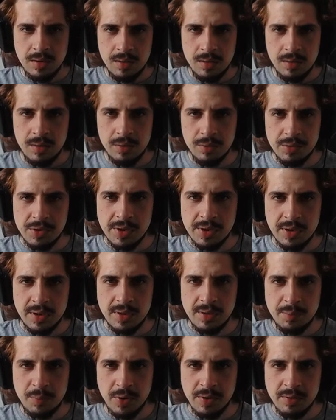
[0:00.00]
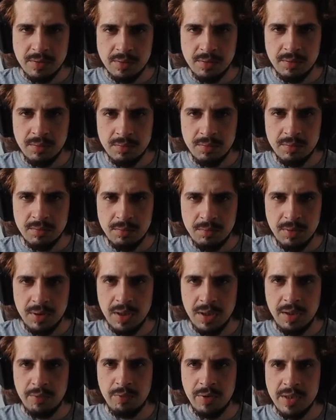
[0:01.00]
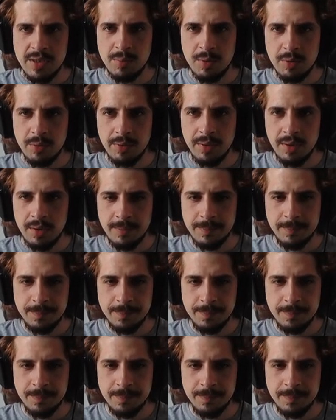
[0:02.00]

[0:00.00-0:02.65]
Oh, just the espresso? Well, I raise both.